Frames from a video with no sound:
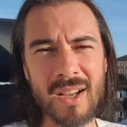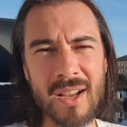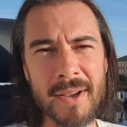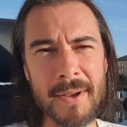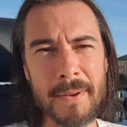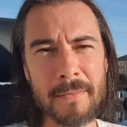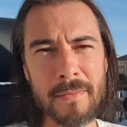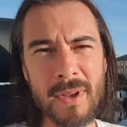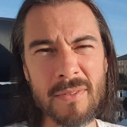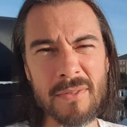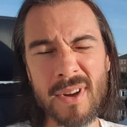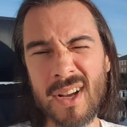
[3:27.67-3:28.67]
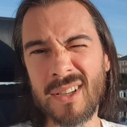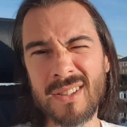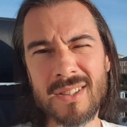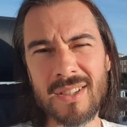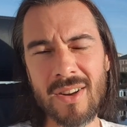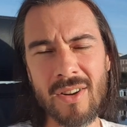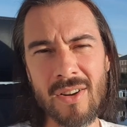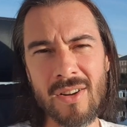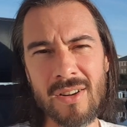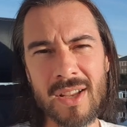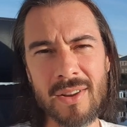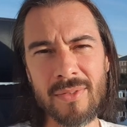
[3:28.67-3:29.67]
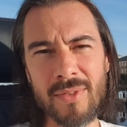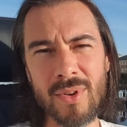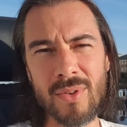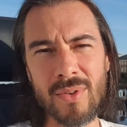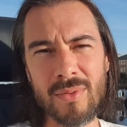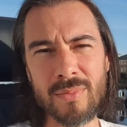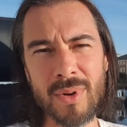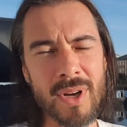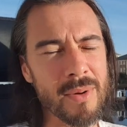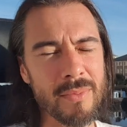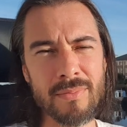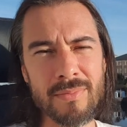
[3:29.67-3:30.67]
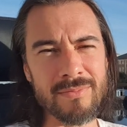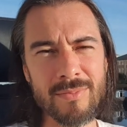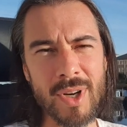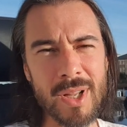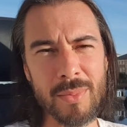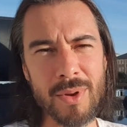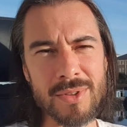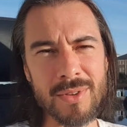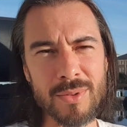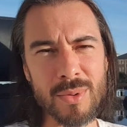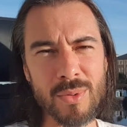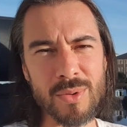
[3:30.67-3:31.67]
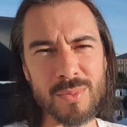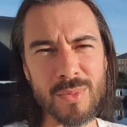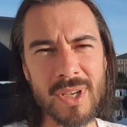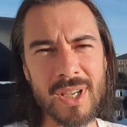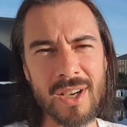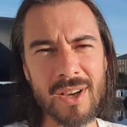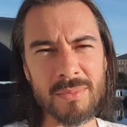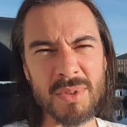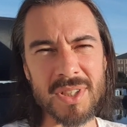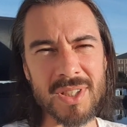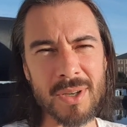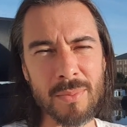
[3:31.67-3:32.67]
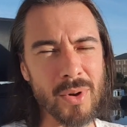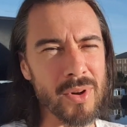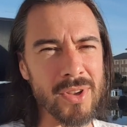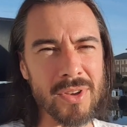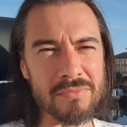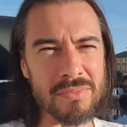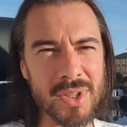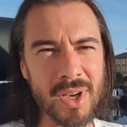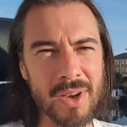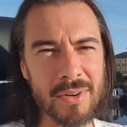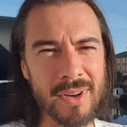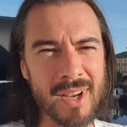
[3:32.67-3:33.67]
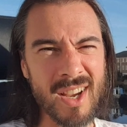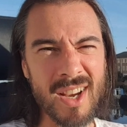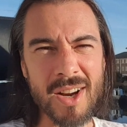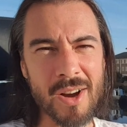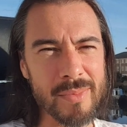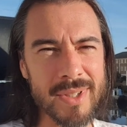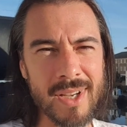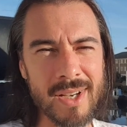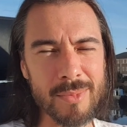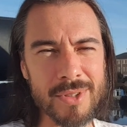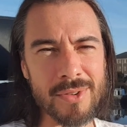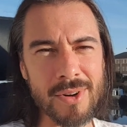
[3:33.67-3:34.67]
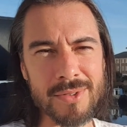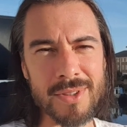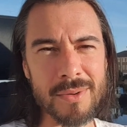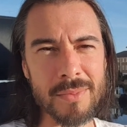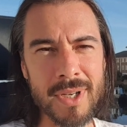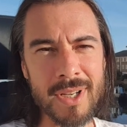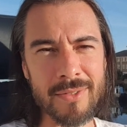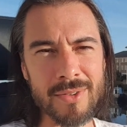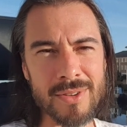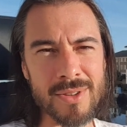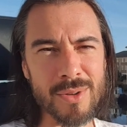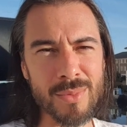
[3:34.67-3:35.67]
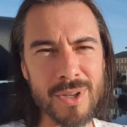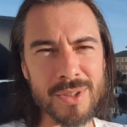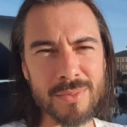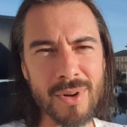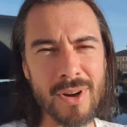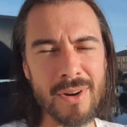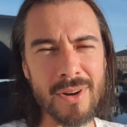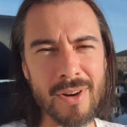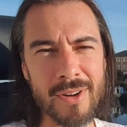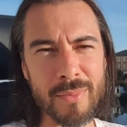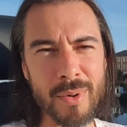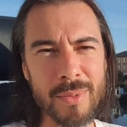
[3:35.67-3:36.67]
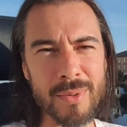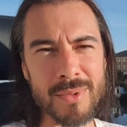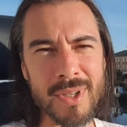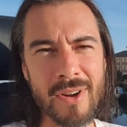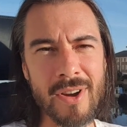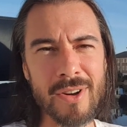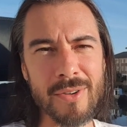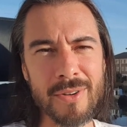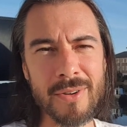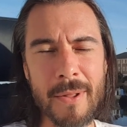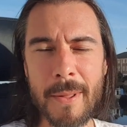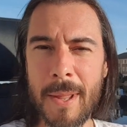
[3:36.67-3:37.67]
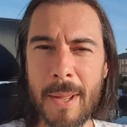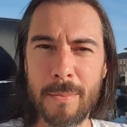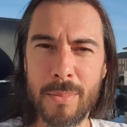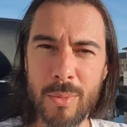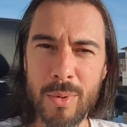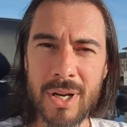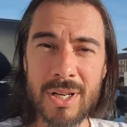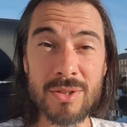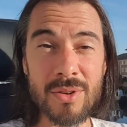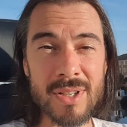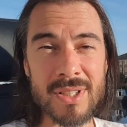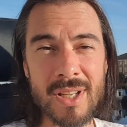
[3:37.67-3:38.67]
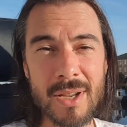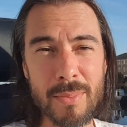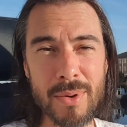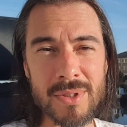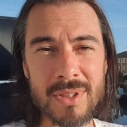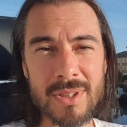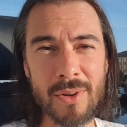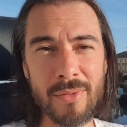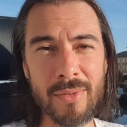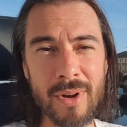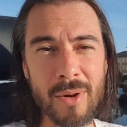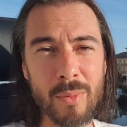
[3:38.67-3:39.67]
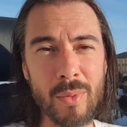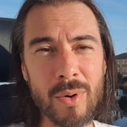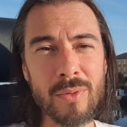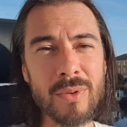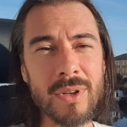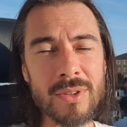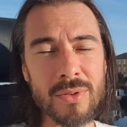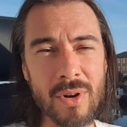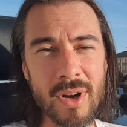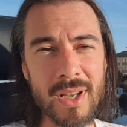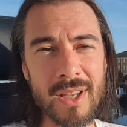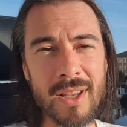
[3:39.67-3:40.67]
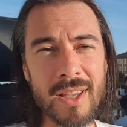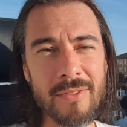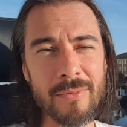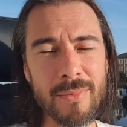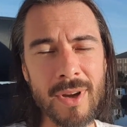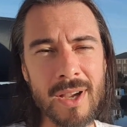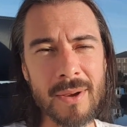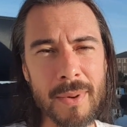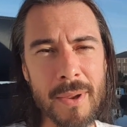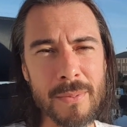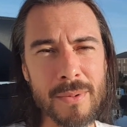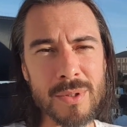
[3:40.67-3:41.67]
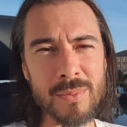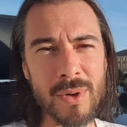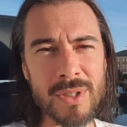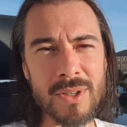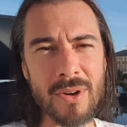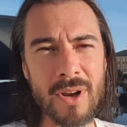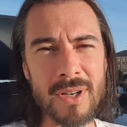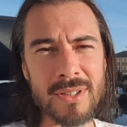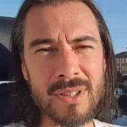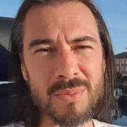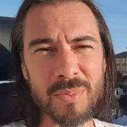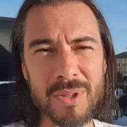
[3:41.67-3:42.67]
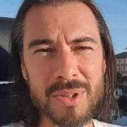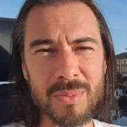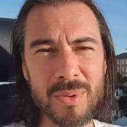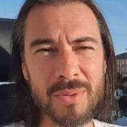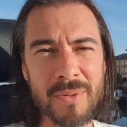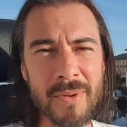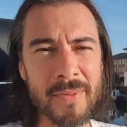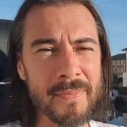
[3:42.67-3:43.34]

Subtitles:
In fact, if you become really abusive towards me, I'm just going to block you. So, can't be dealing with trolls at the minute. I've got too much of my own life problems going on. But we're going to try and stay positive. I will try and give people as much guidance as possible.